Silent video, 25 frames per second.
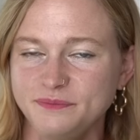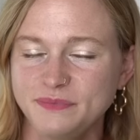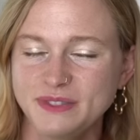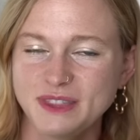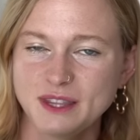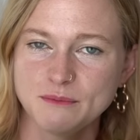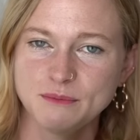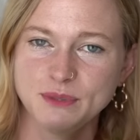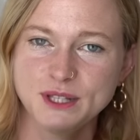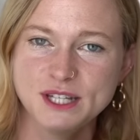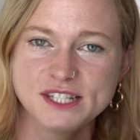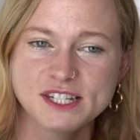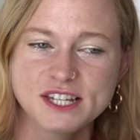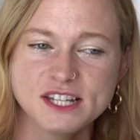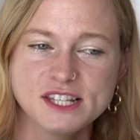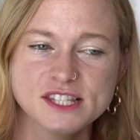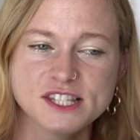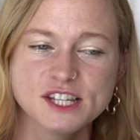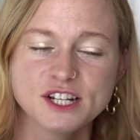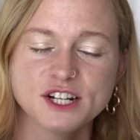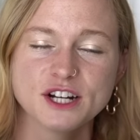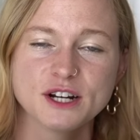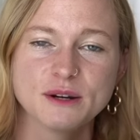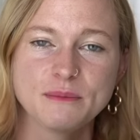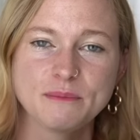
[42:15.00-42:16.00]
please
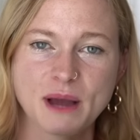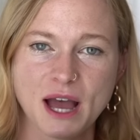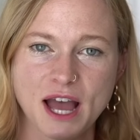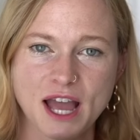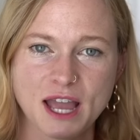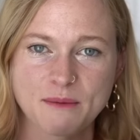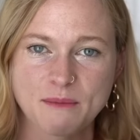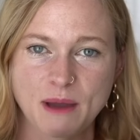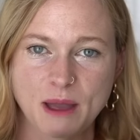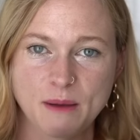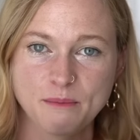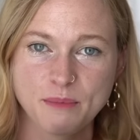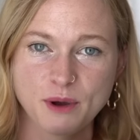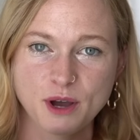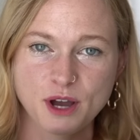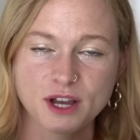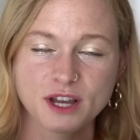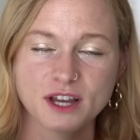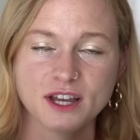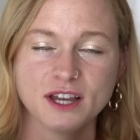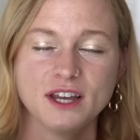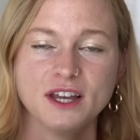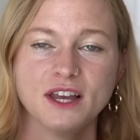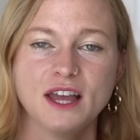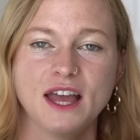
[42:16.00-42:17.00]
consider buying my
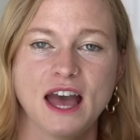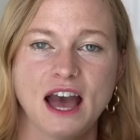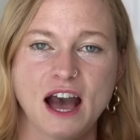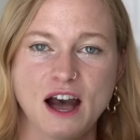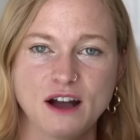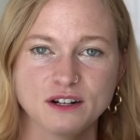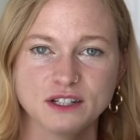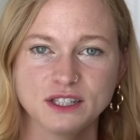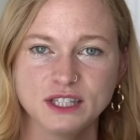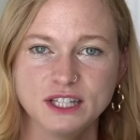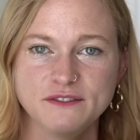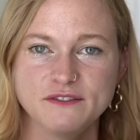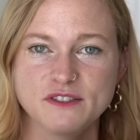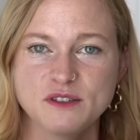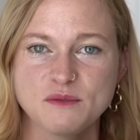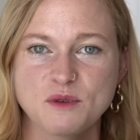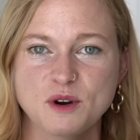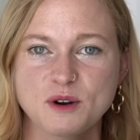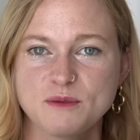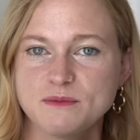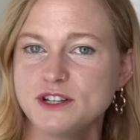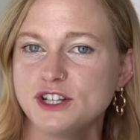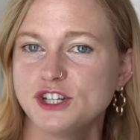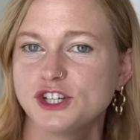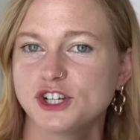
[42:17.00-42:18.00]
book, How to Leave the
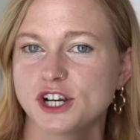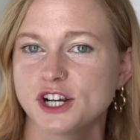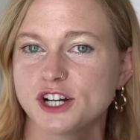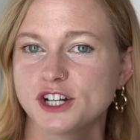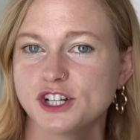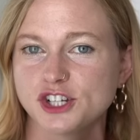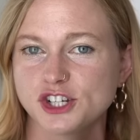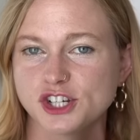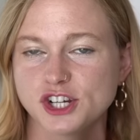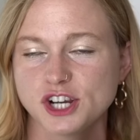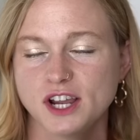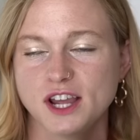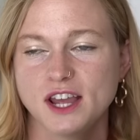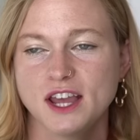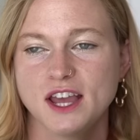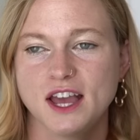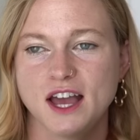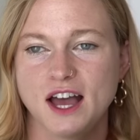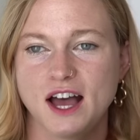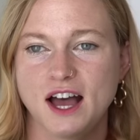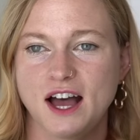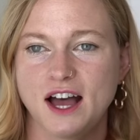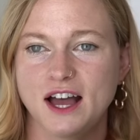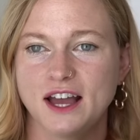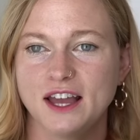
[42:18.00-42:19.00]
Mormon Church.
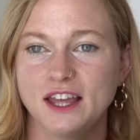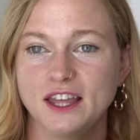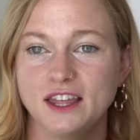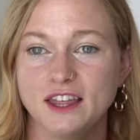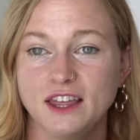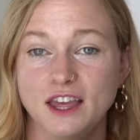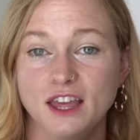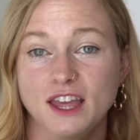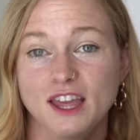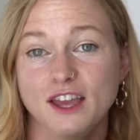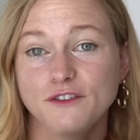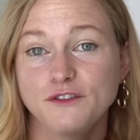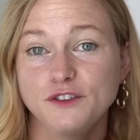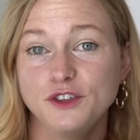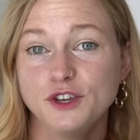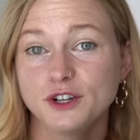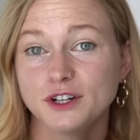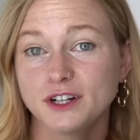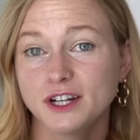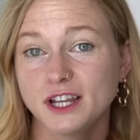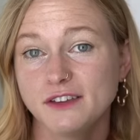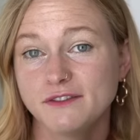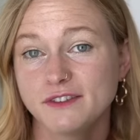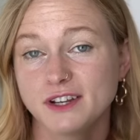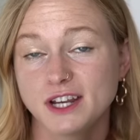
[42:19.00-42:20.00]
Uh, if you're
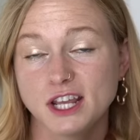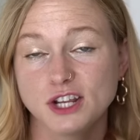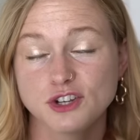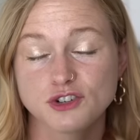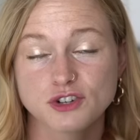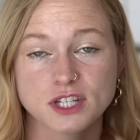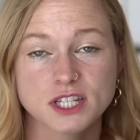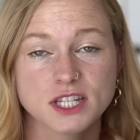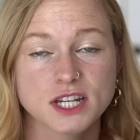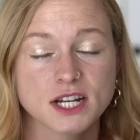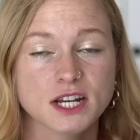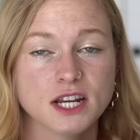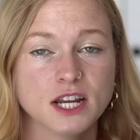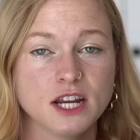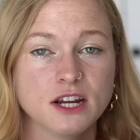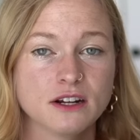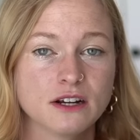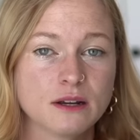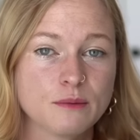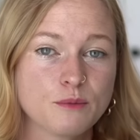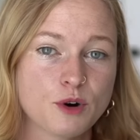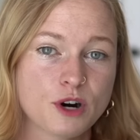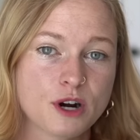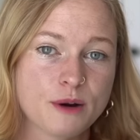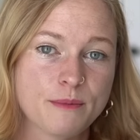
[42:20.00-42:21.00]
even interested in
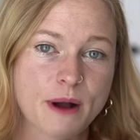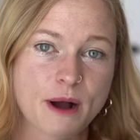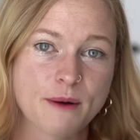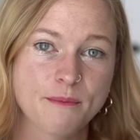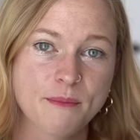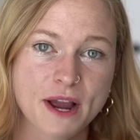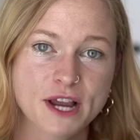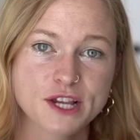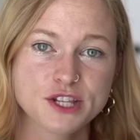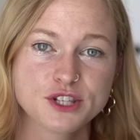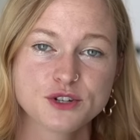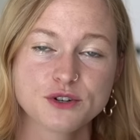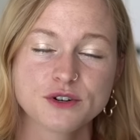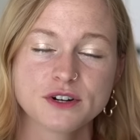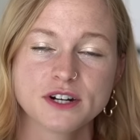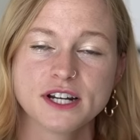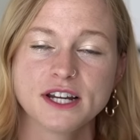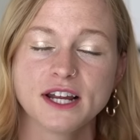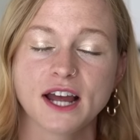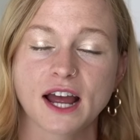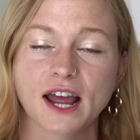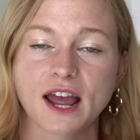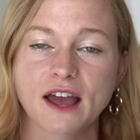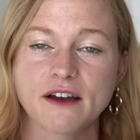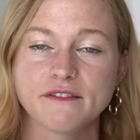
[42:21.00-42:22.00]
hearing more about my
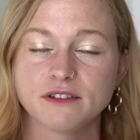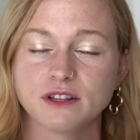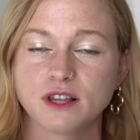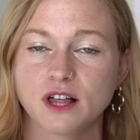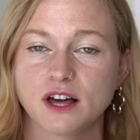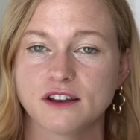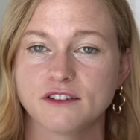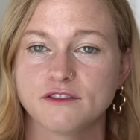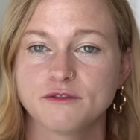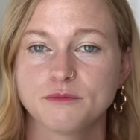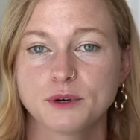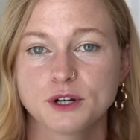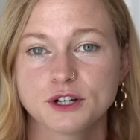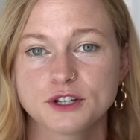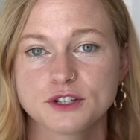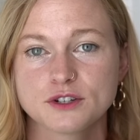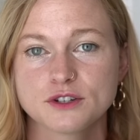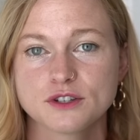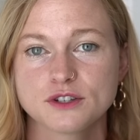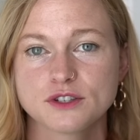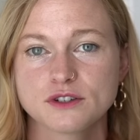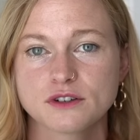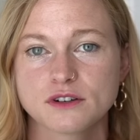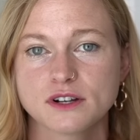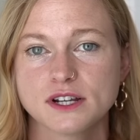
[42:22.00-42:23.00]
story, I have a lot of personal
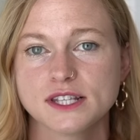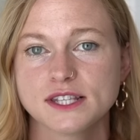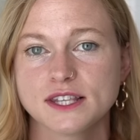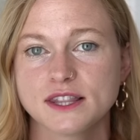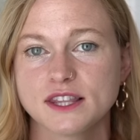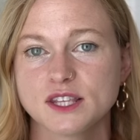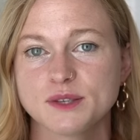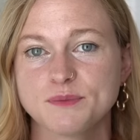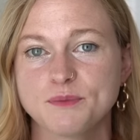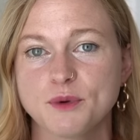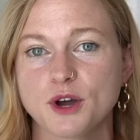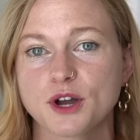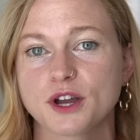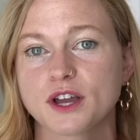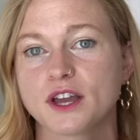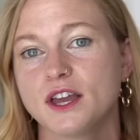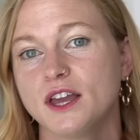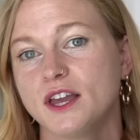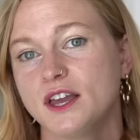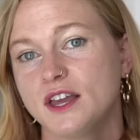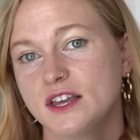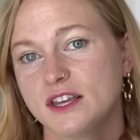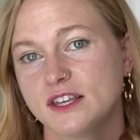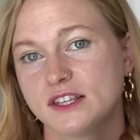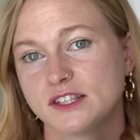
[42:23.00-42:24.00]
stories in this book.
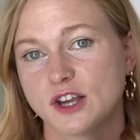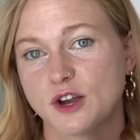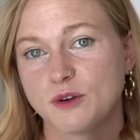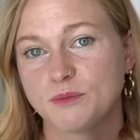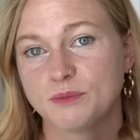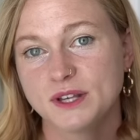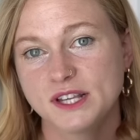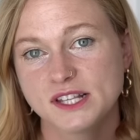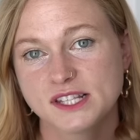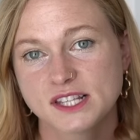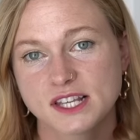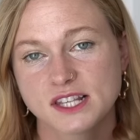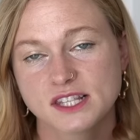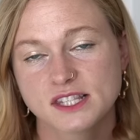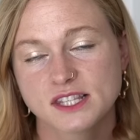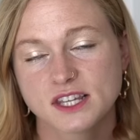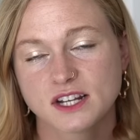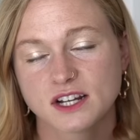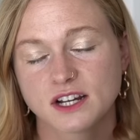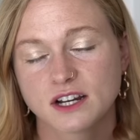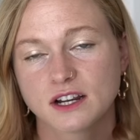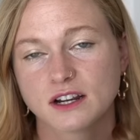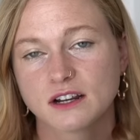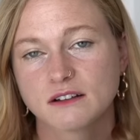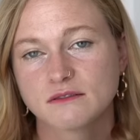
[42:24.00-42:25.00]
So please
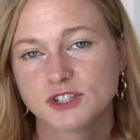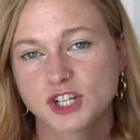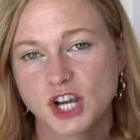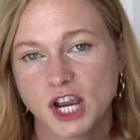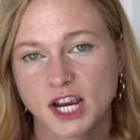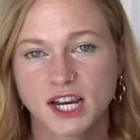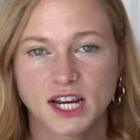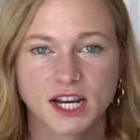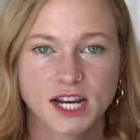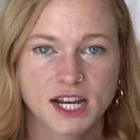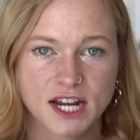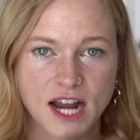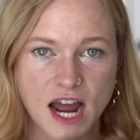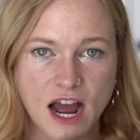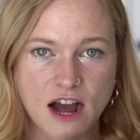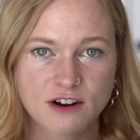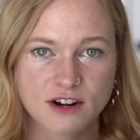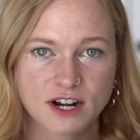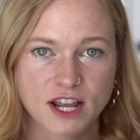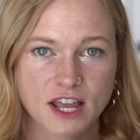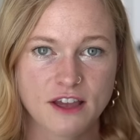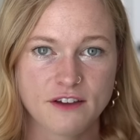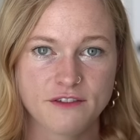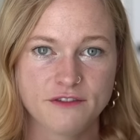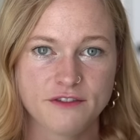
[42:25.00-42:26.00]
consider checking it out
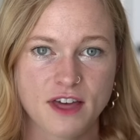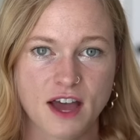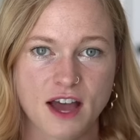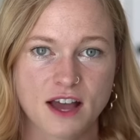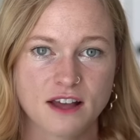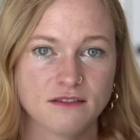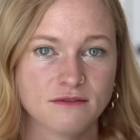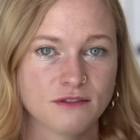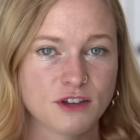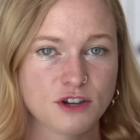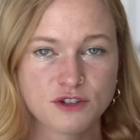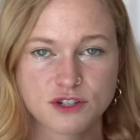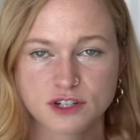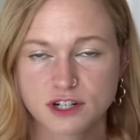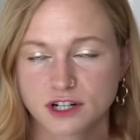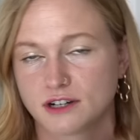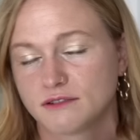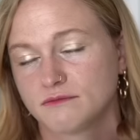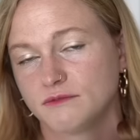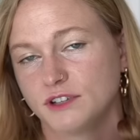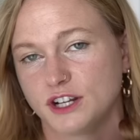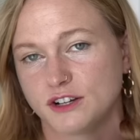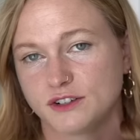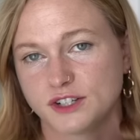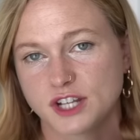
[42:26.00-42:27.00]
if that those are,
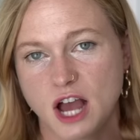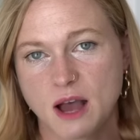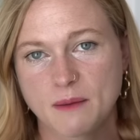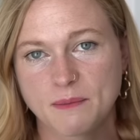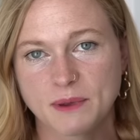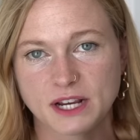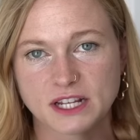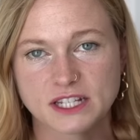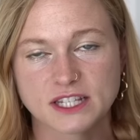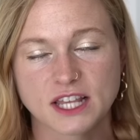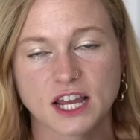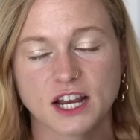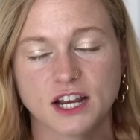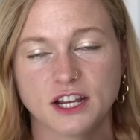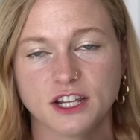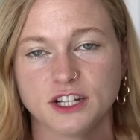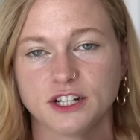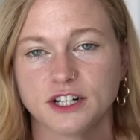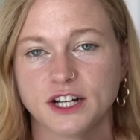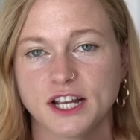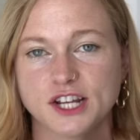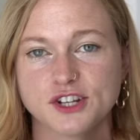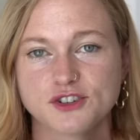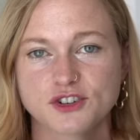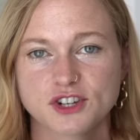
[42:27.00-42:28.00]
you know, topics that you're
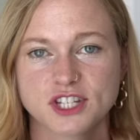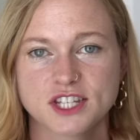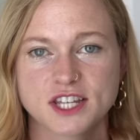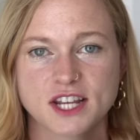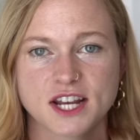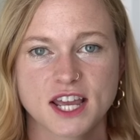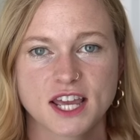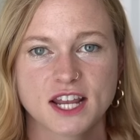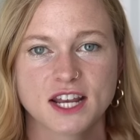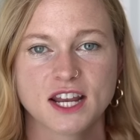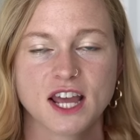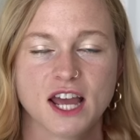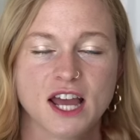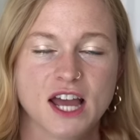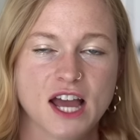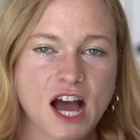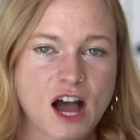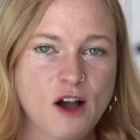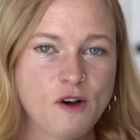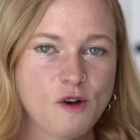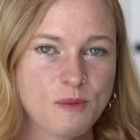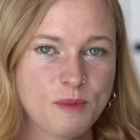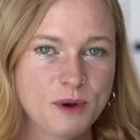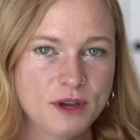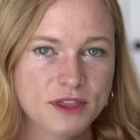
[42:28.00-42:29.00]
interested in.
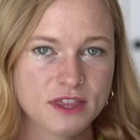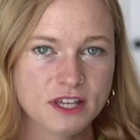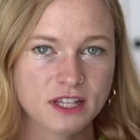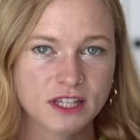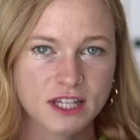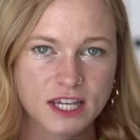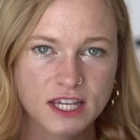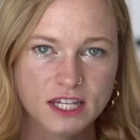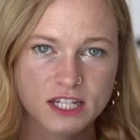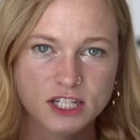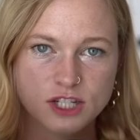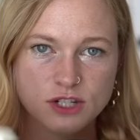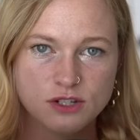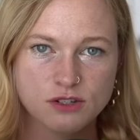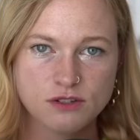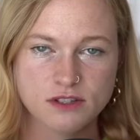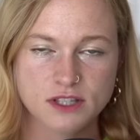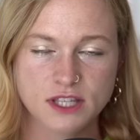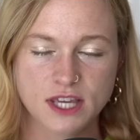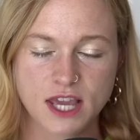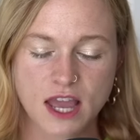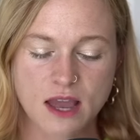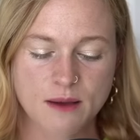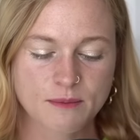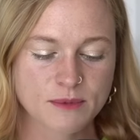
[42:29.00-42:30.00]
I will put the link to
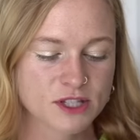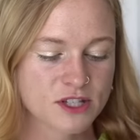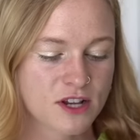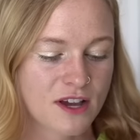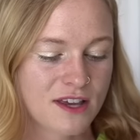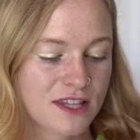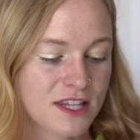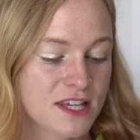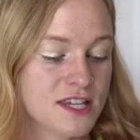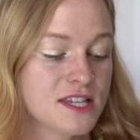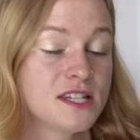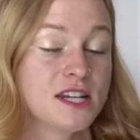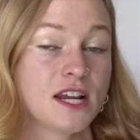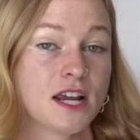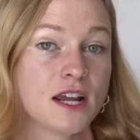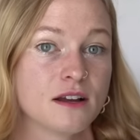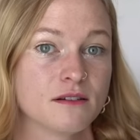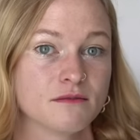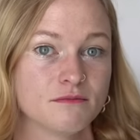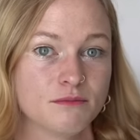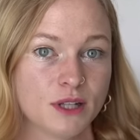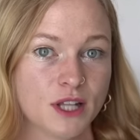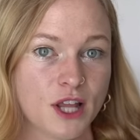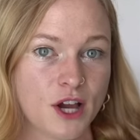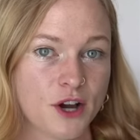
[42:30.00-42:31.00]
the Amazon listing
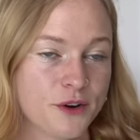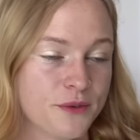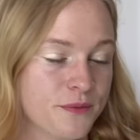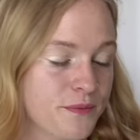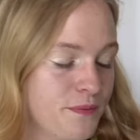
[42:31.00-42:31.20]
below.